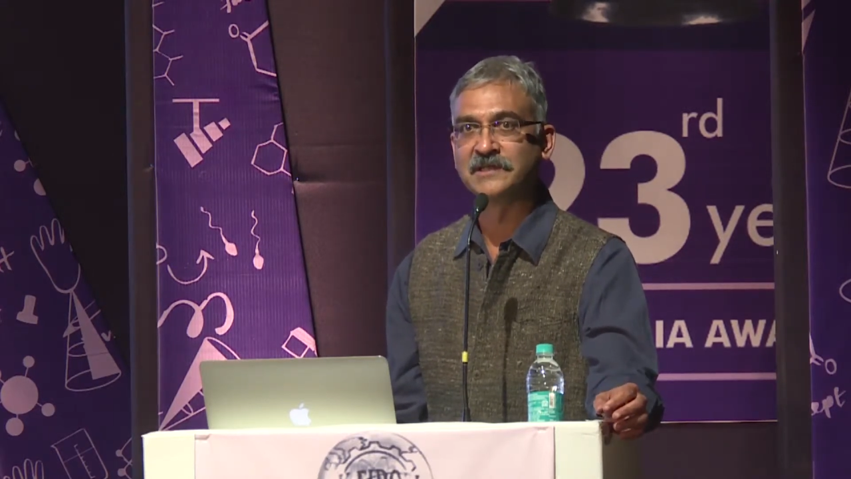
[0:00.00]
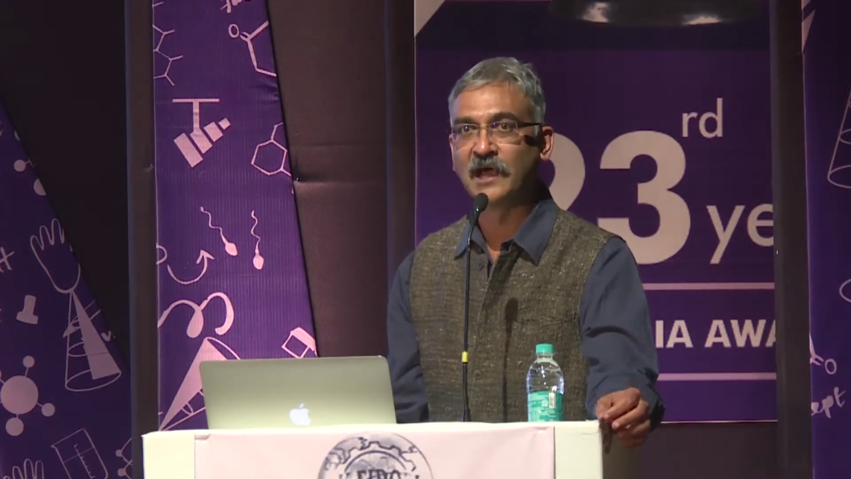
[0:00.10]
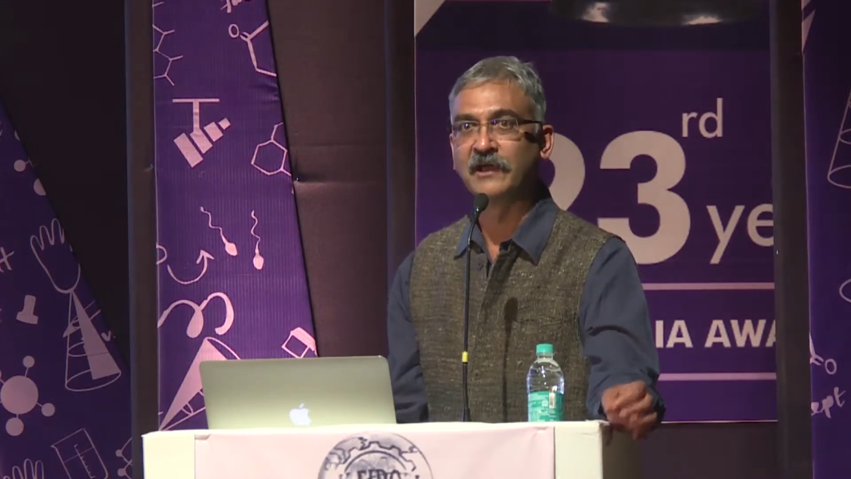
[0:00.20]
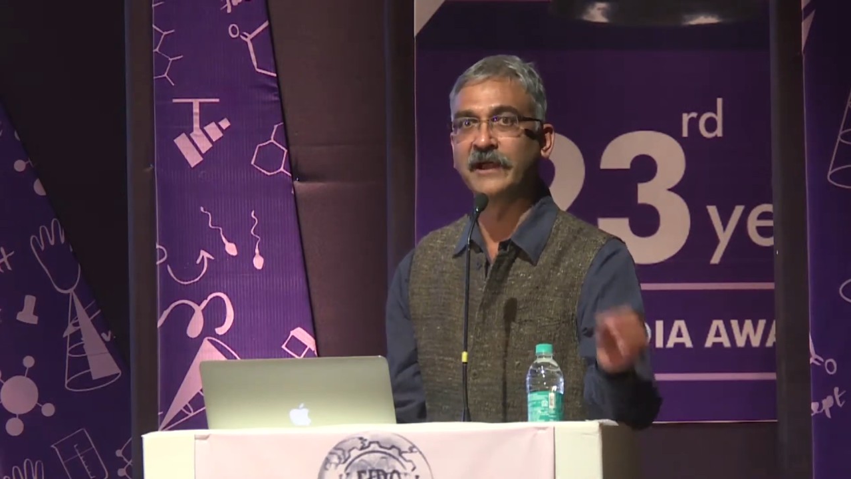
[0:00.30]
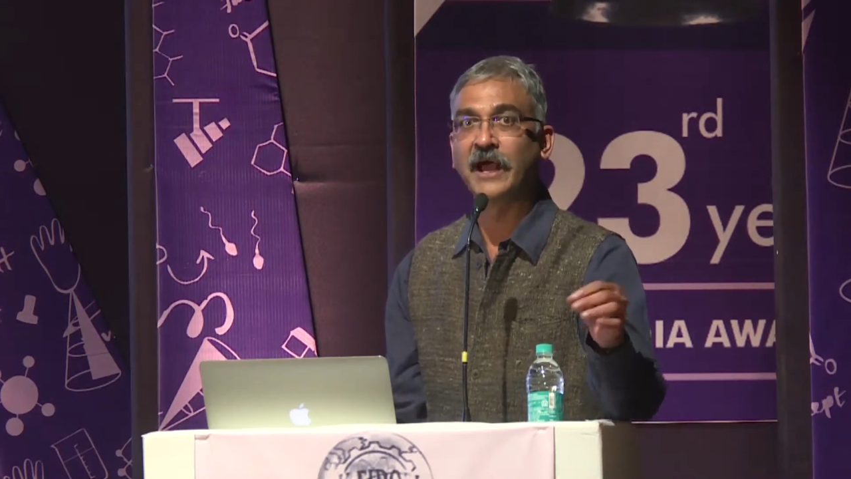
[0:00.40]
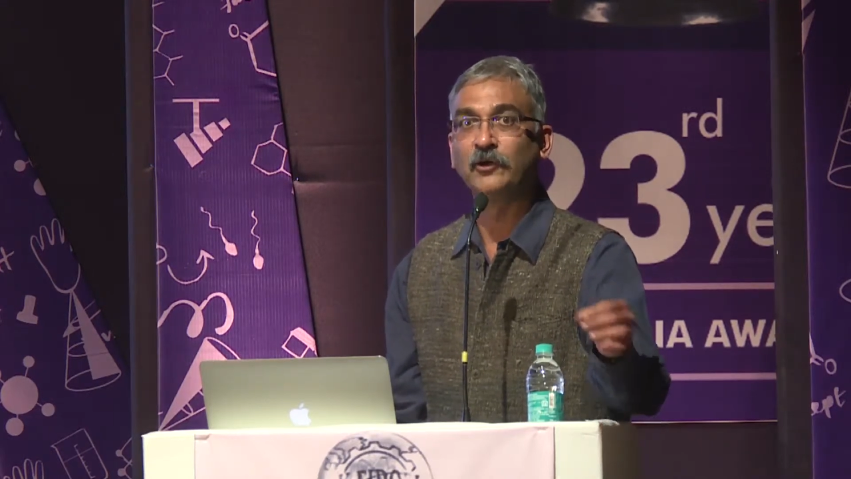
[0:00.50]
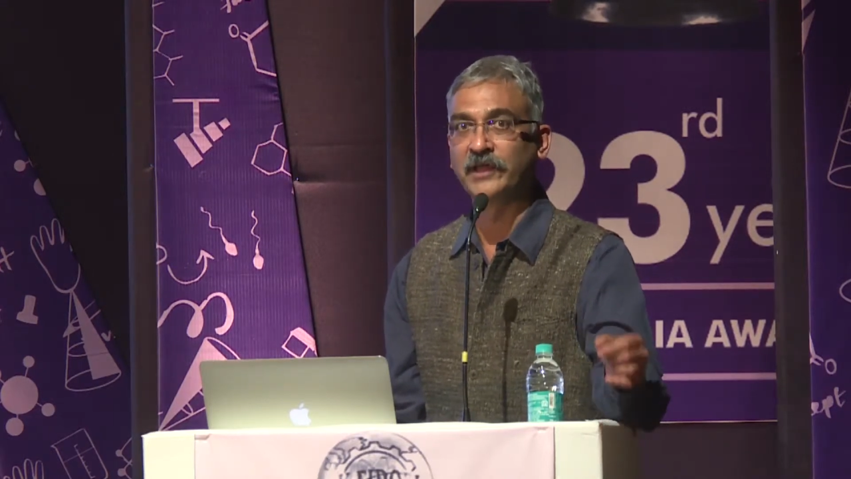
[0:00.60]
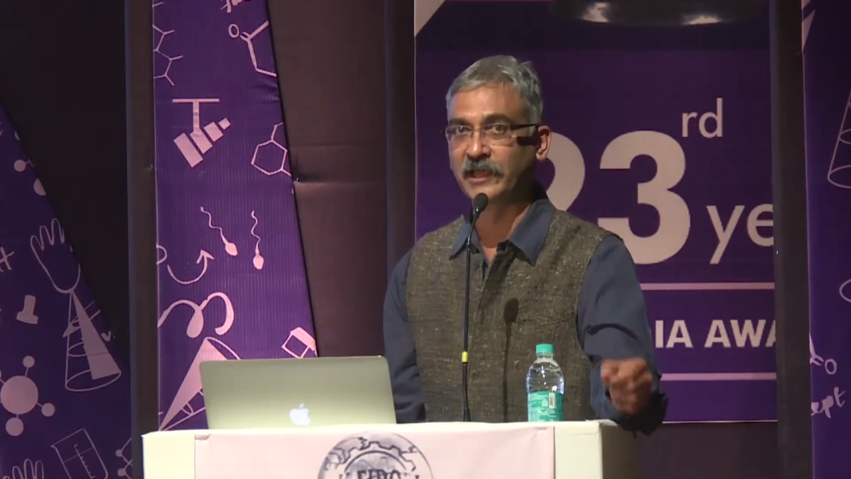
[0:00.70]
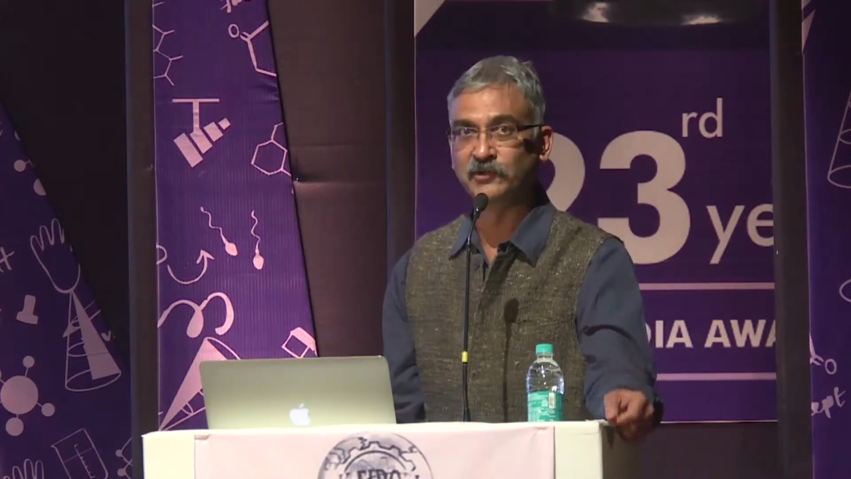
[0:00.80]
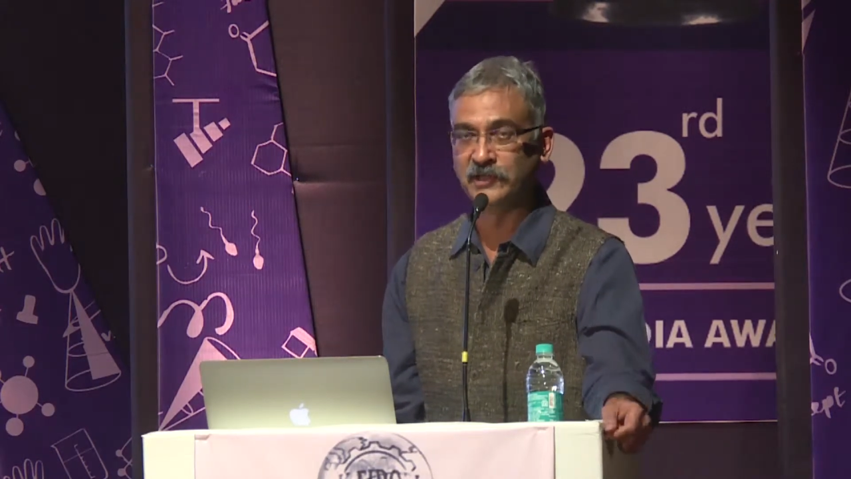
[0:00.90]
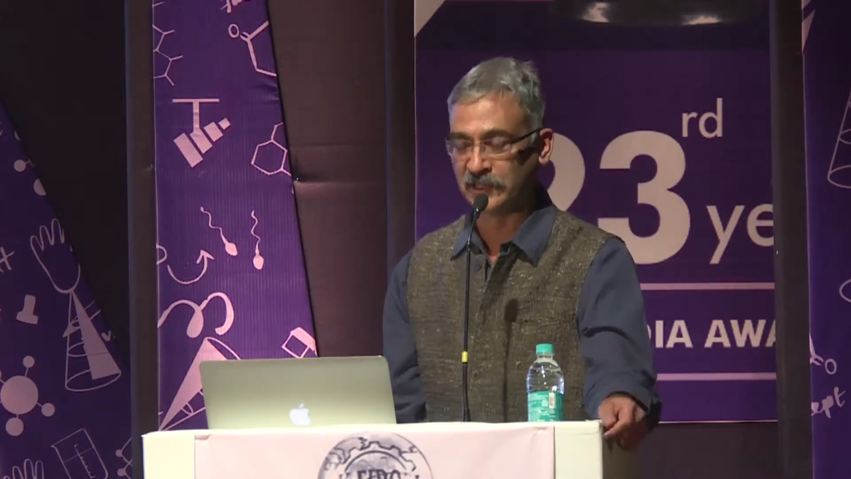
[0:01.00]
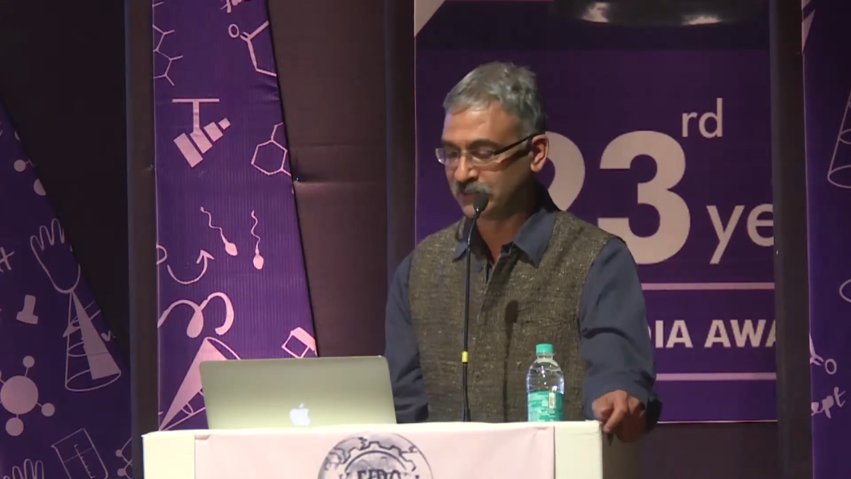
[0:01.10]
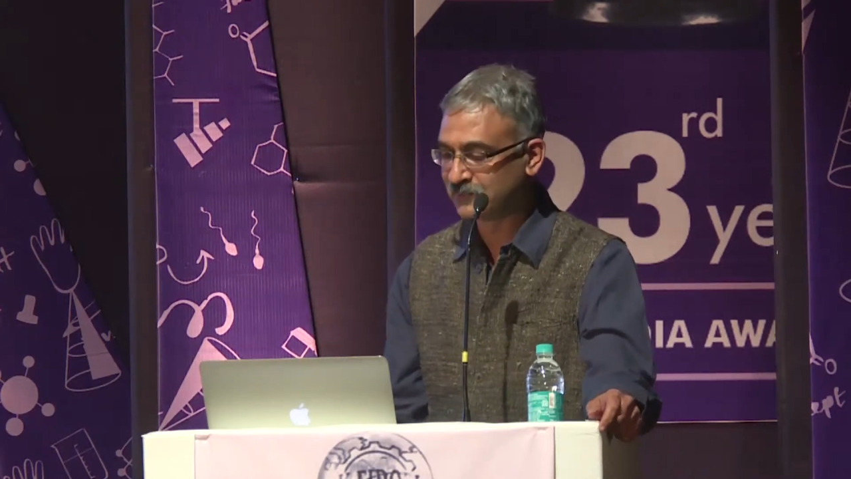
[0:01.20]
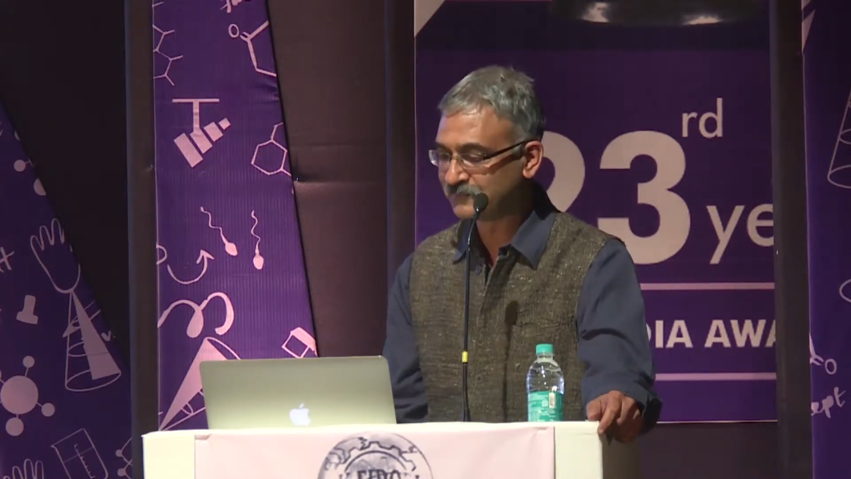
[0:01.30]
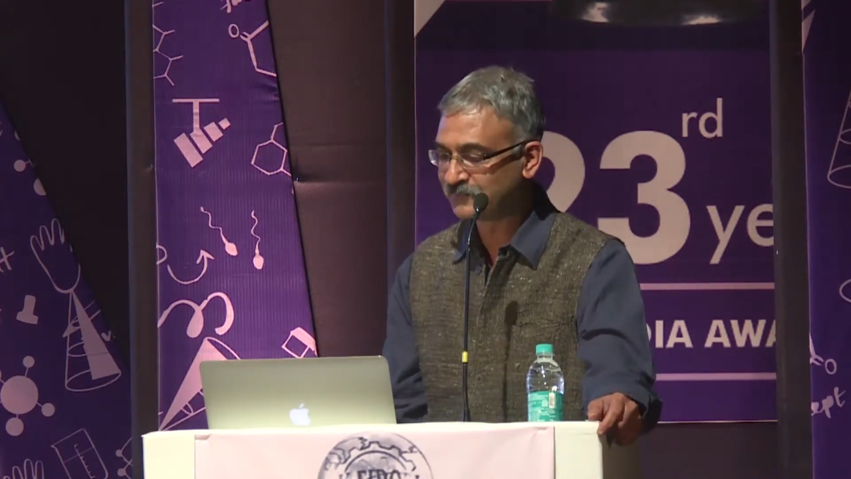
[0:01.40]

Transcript: are and how they are unique.